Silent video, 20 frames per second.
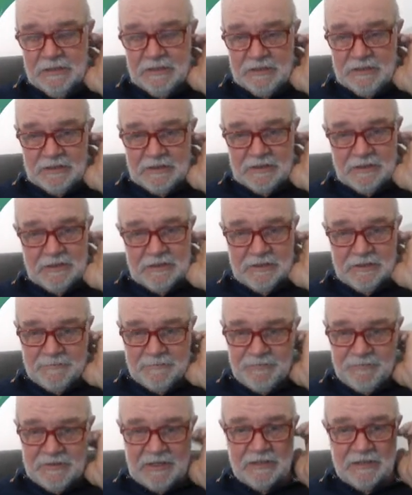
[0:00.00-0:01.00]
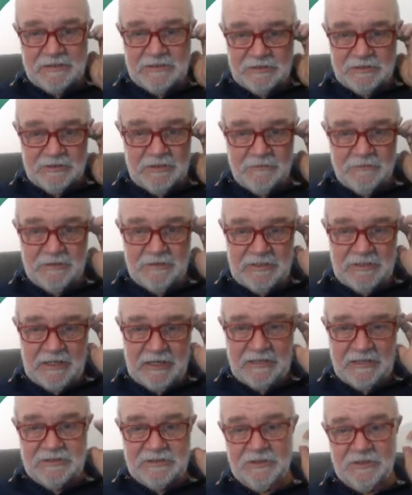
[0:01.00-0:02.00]
and
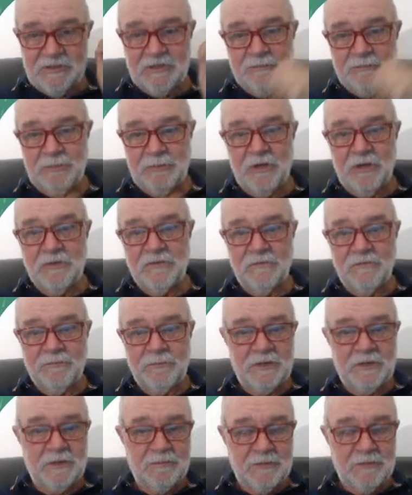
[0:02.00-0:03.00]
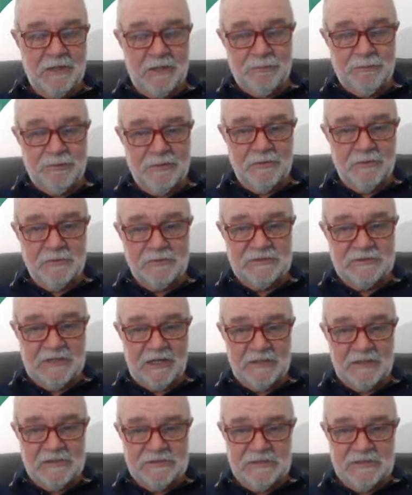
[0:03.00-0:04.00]
Dan Turk, both of them are pretty cool
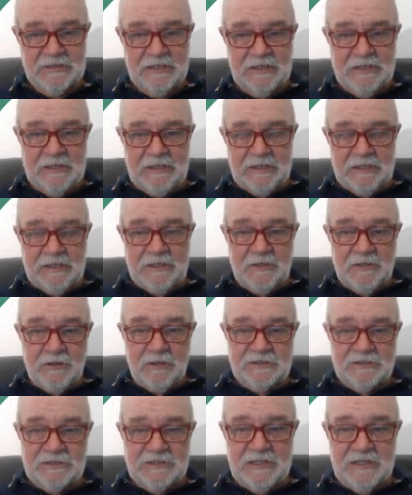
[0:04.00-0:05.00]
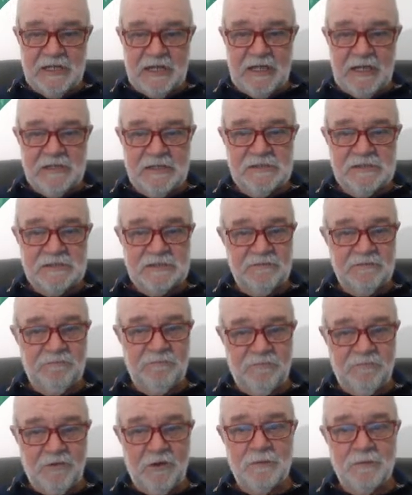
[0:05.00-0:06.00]
sailors. Aussie Dan is
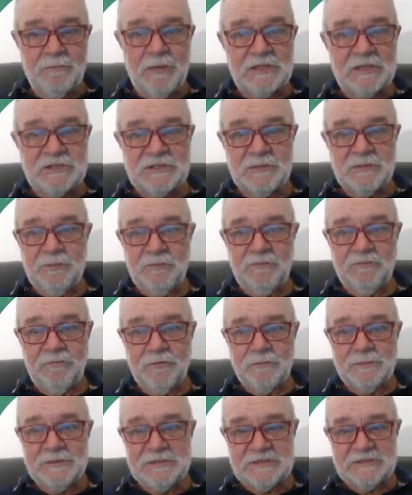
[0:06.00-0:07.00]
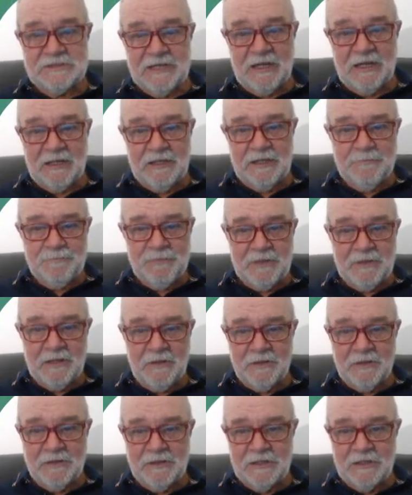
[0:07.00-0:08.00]
very much a performance sailor, and
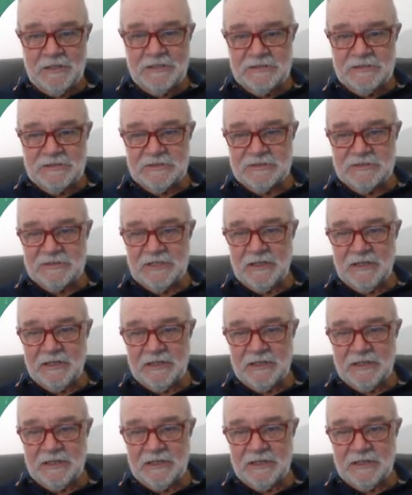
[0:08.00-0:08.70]
I think he's just settling